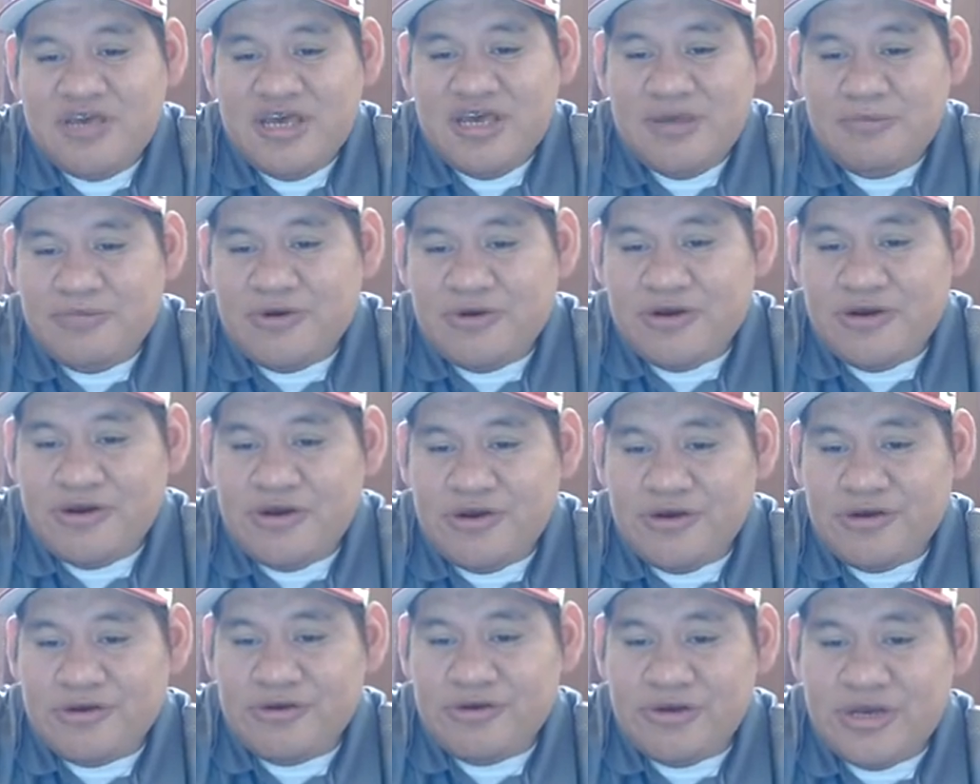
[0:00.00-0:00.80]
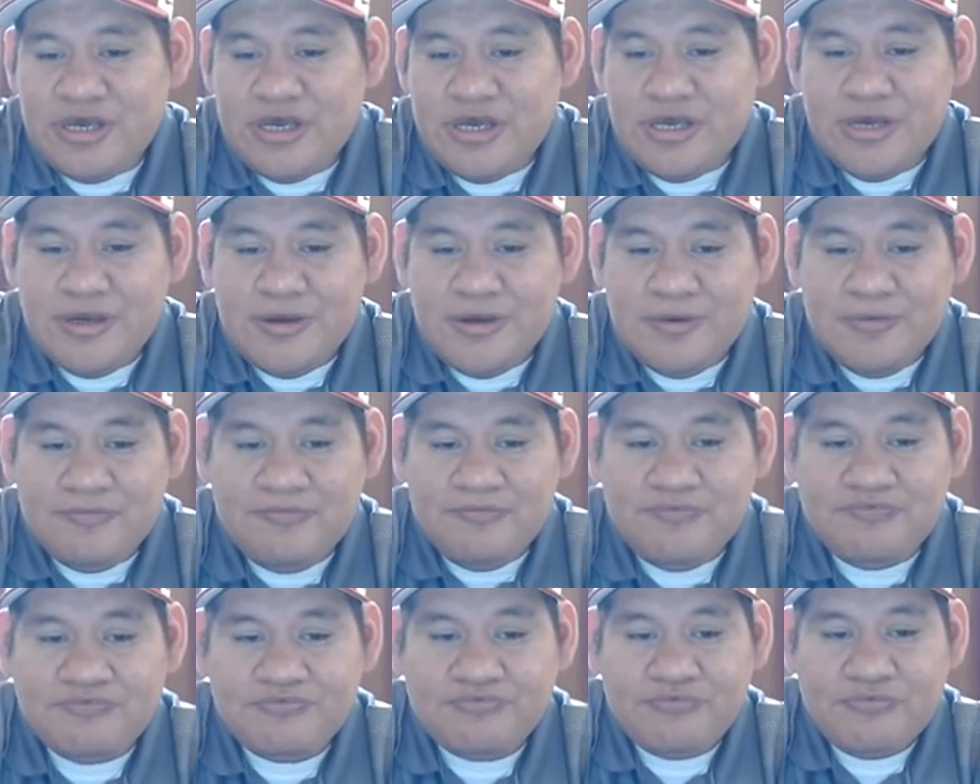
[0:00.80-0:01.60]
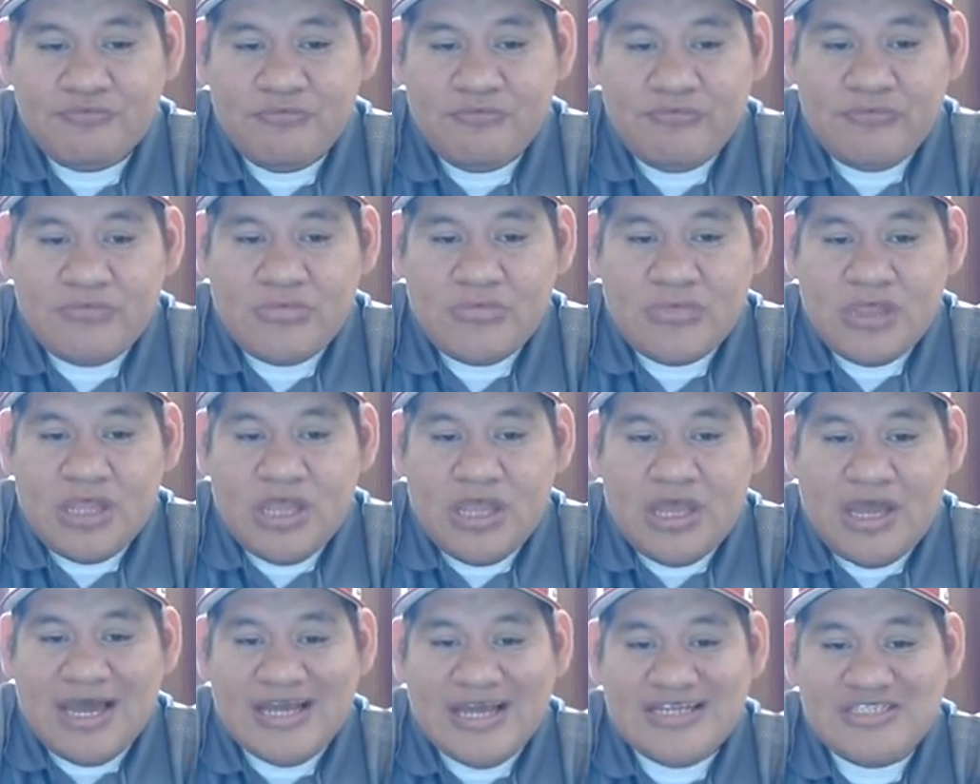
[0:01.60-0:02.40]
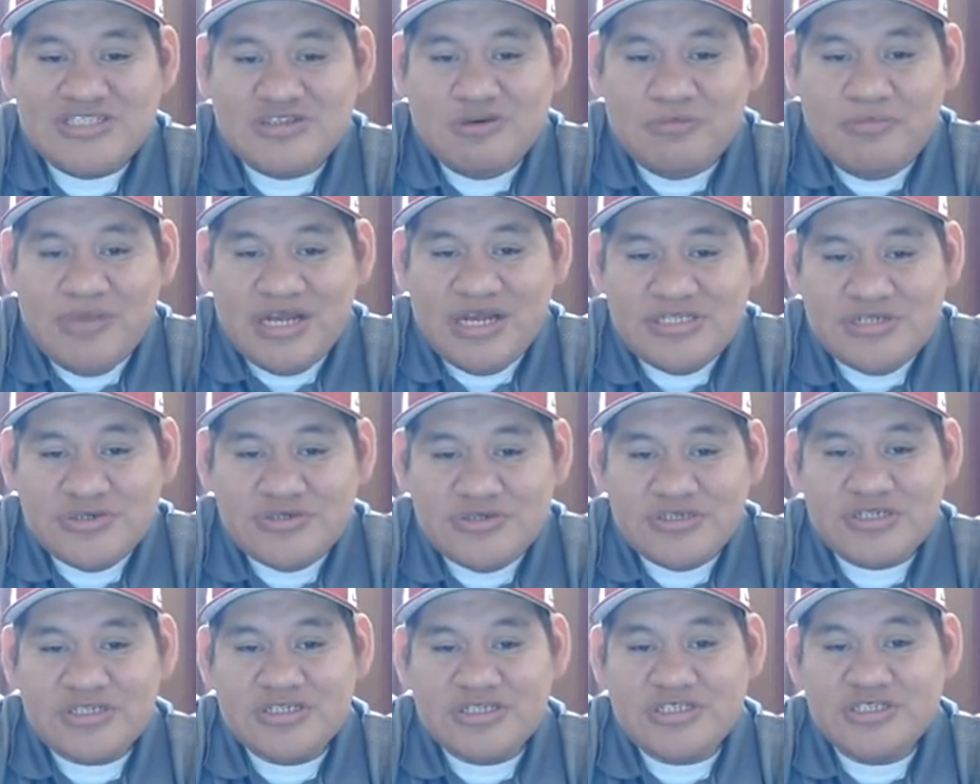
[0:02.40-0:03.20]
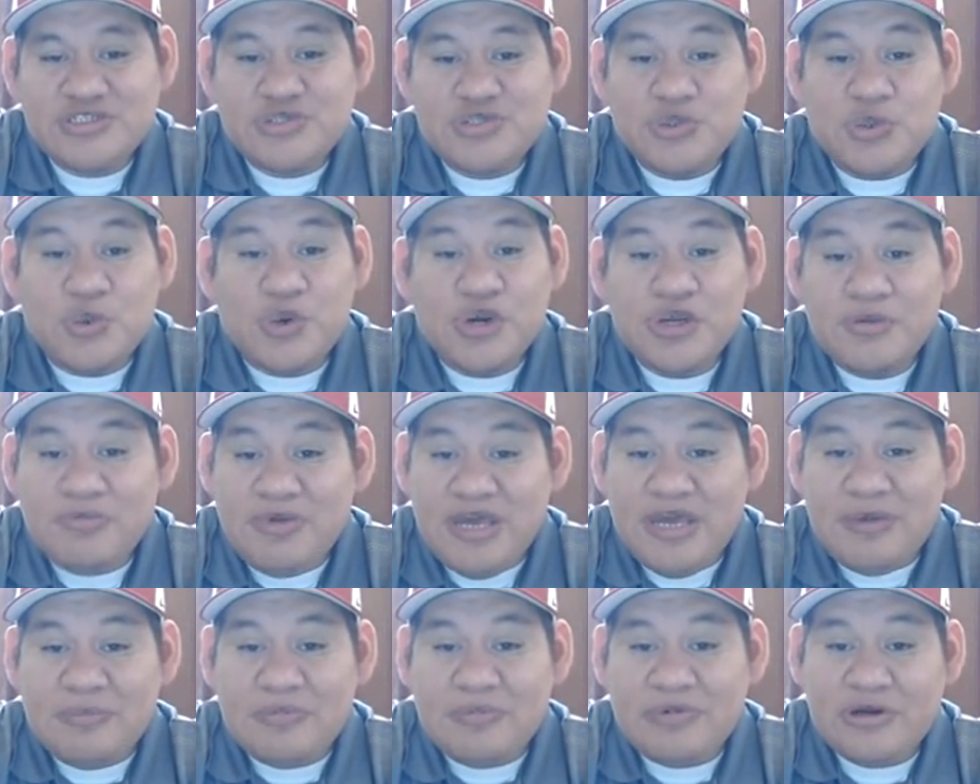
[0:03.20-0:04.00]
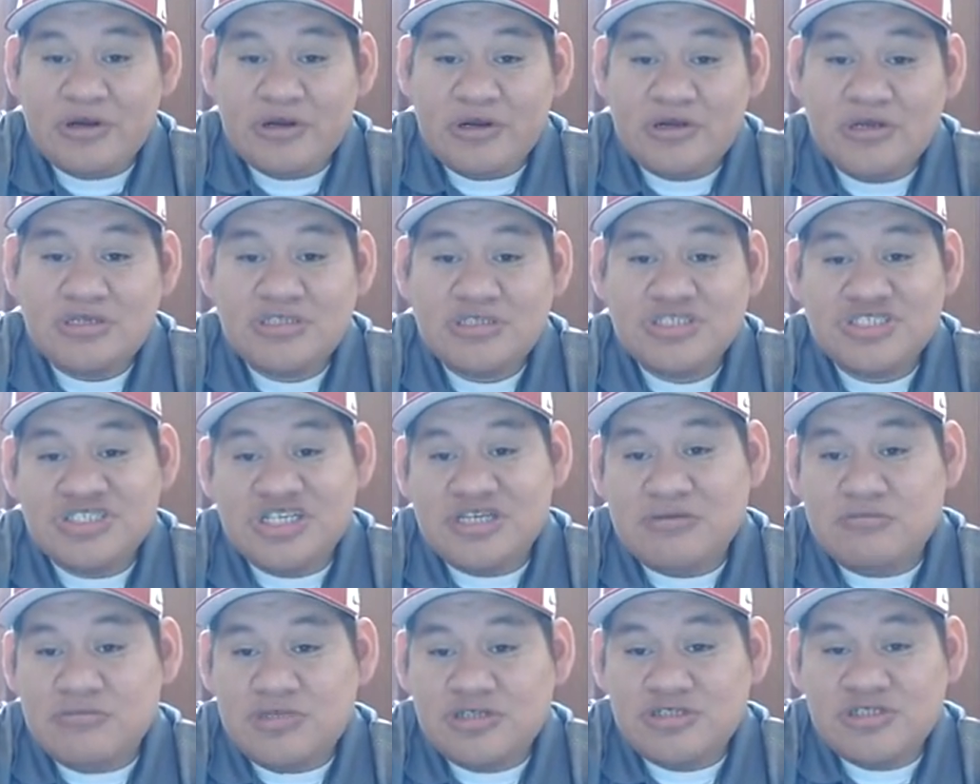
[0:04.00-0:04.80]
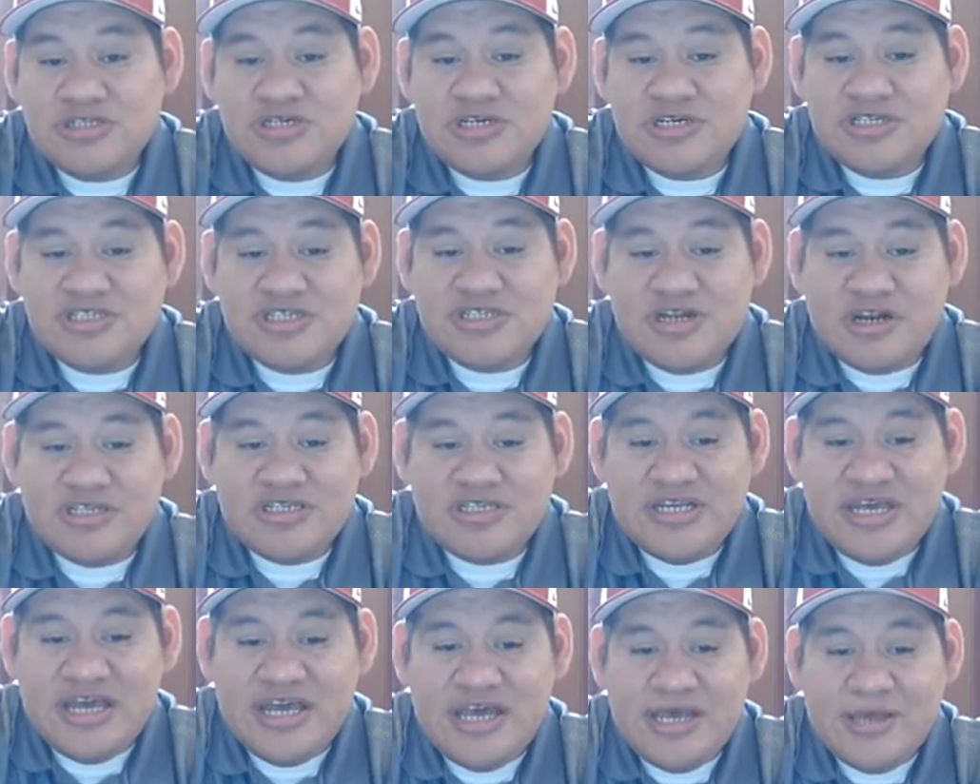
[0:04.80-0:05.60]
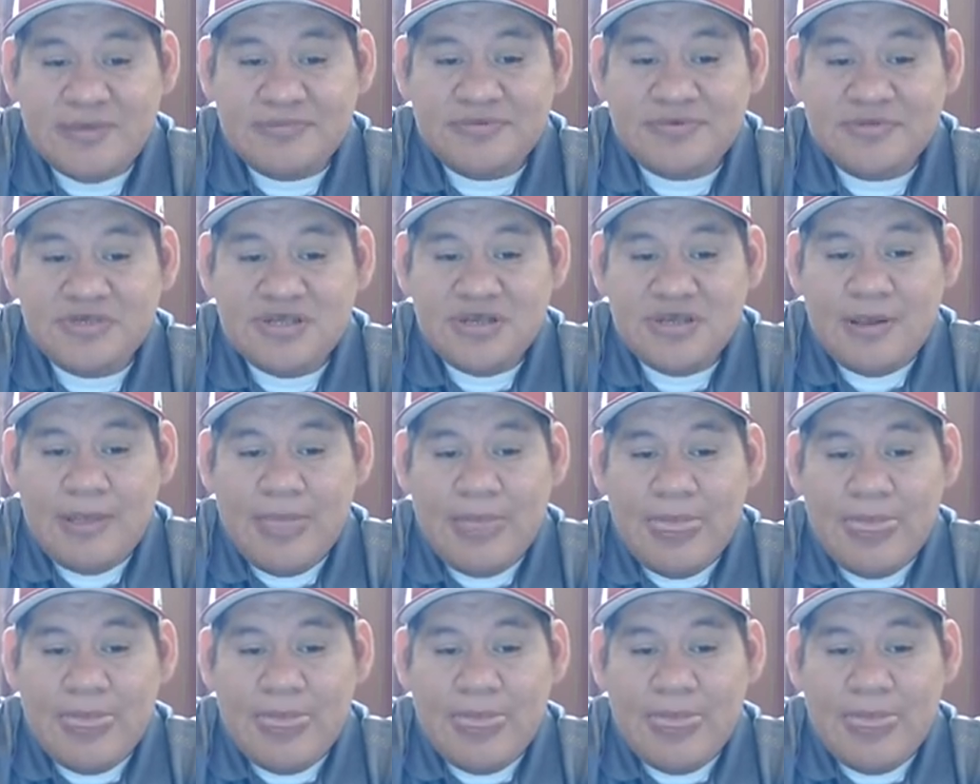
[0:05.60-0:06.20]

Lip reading: paper, isometric, story paper, sheet music, guitar tabs,